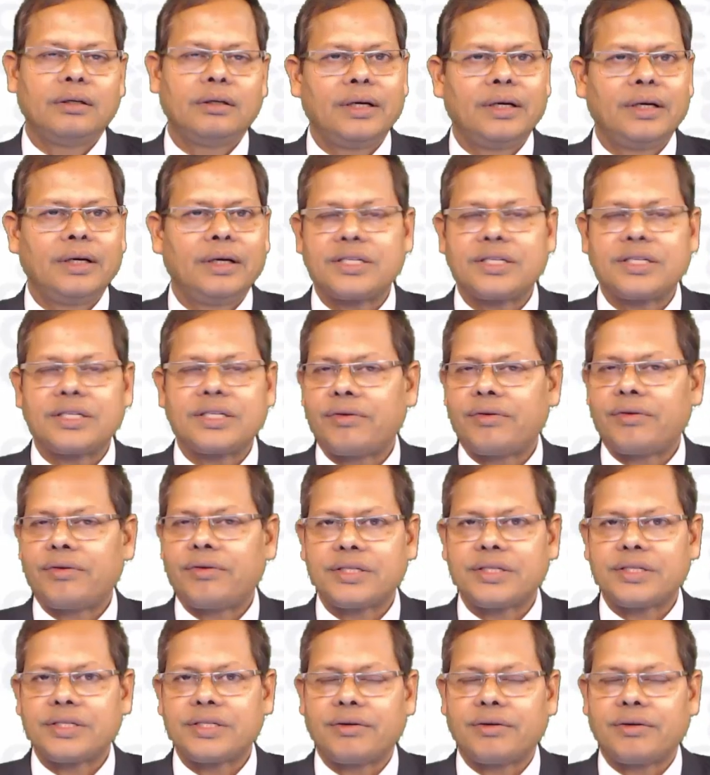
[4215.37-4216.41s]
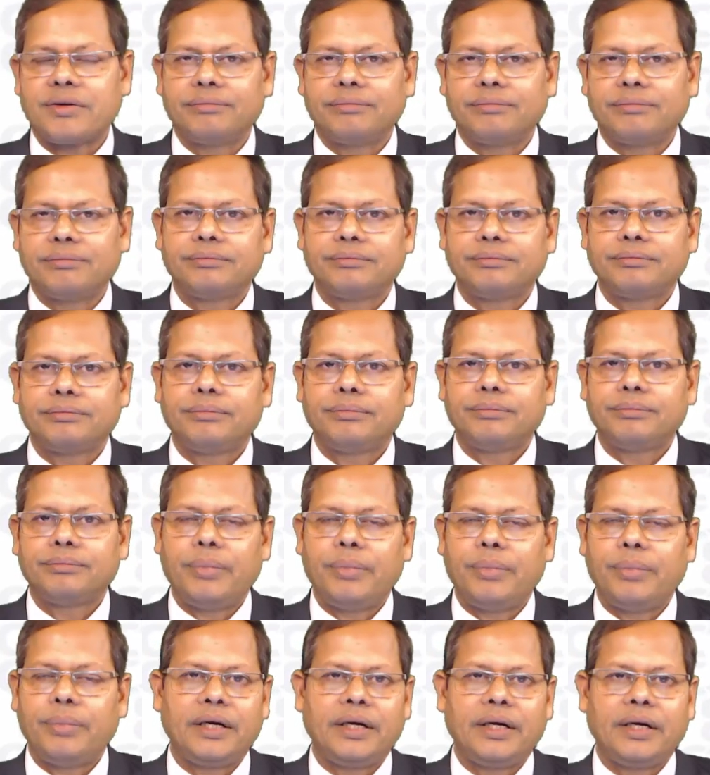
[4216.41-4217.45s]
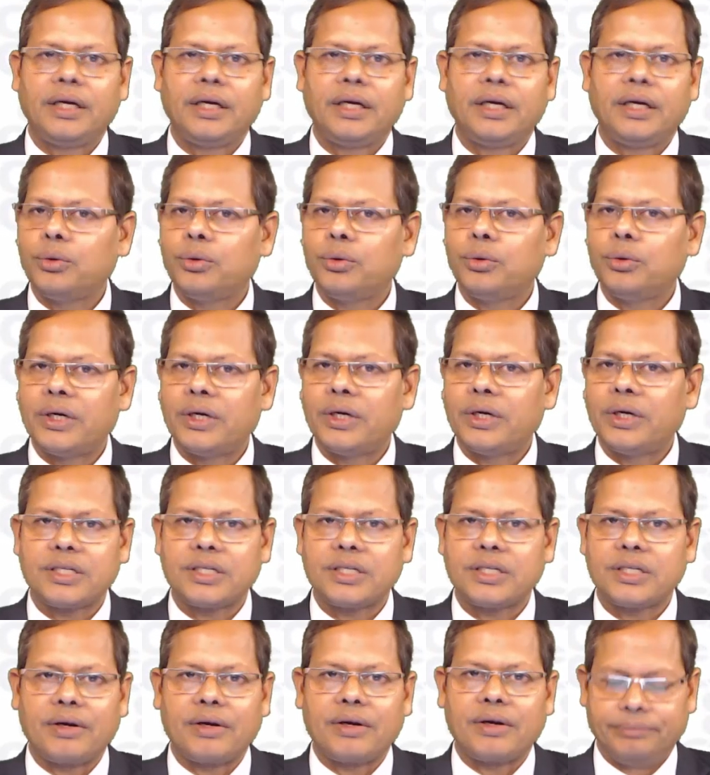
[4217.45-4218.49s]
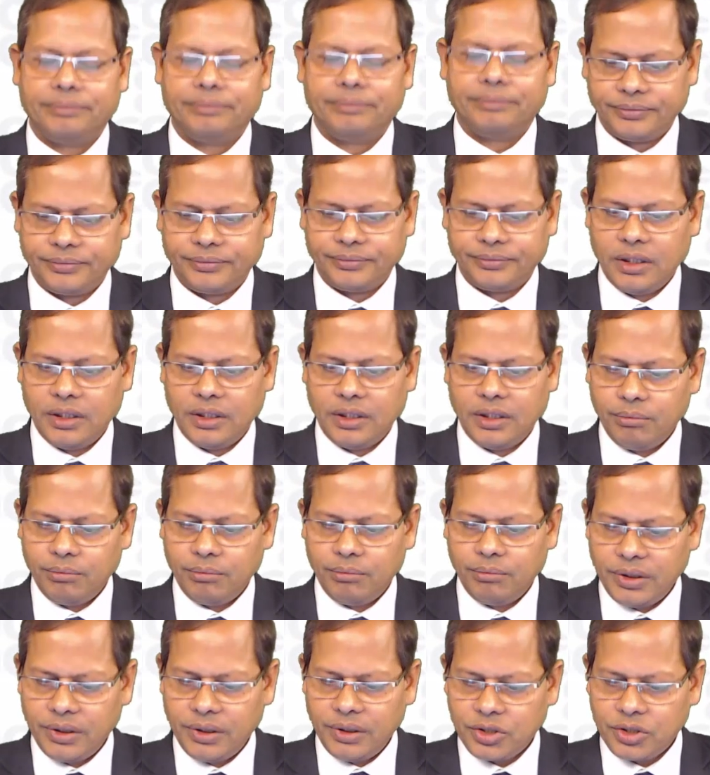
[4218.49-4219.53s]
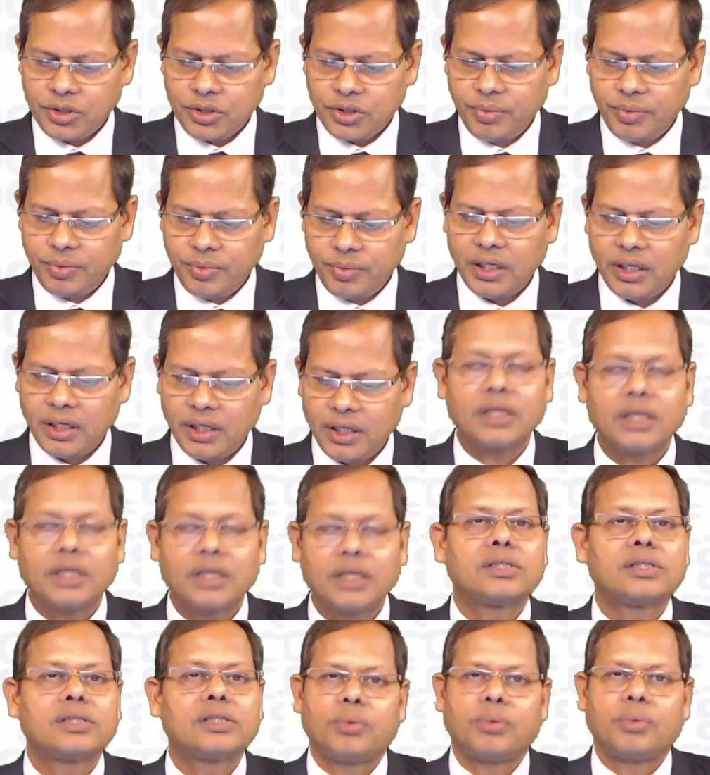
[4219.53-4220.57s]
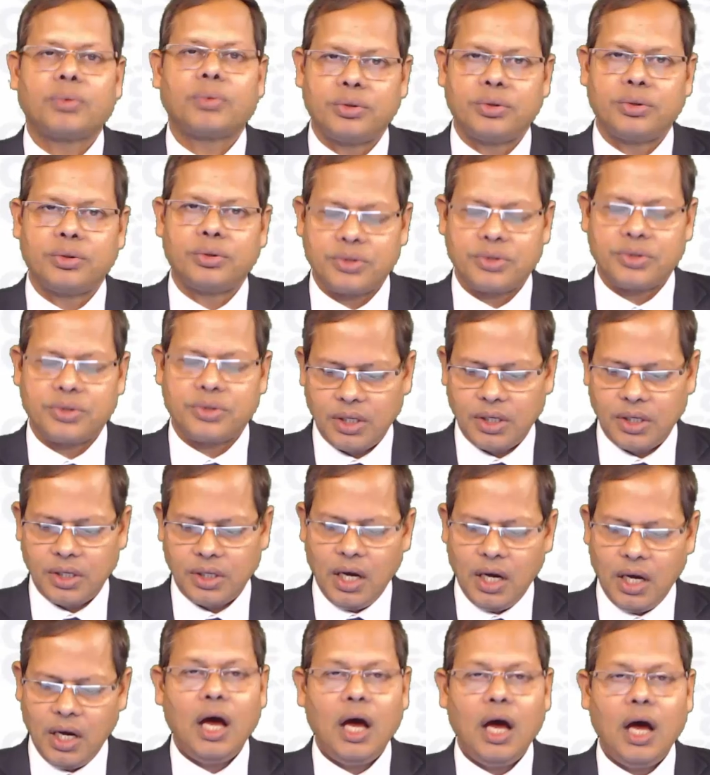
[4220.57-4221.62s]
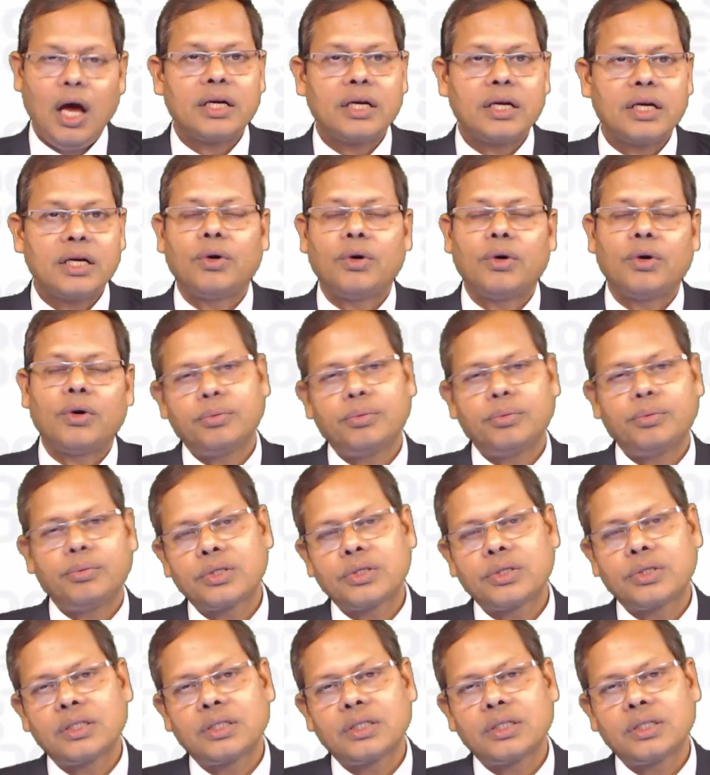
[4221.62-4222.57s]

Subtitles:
etc., etc., paddy, gehu, etc., it should be agricultural produce. And what about